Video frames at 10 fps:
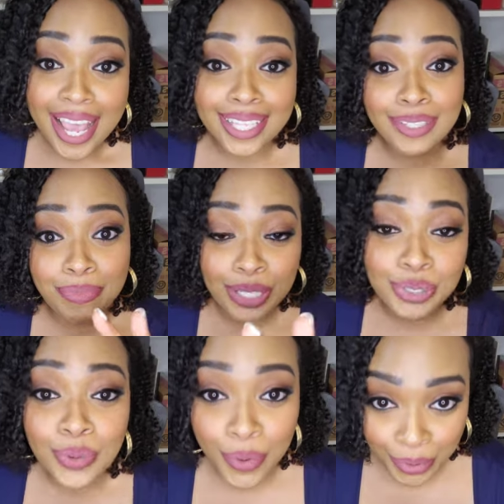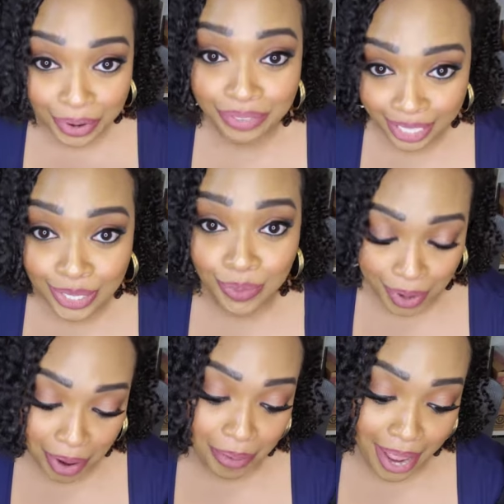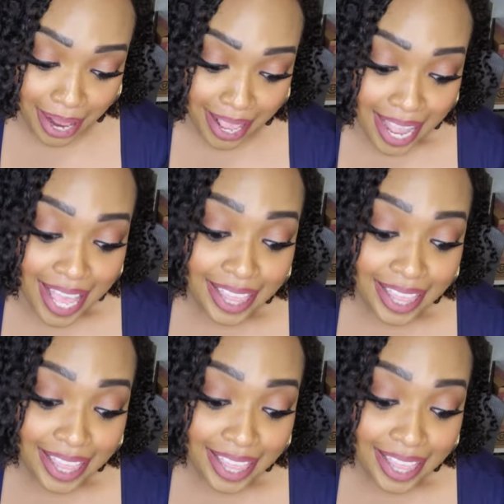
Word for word: a special order of this one already.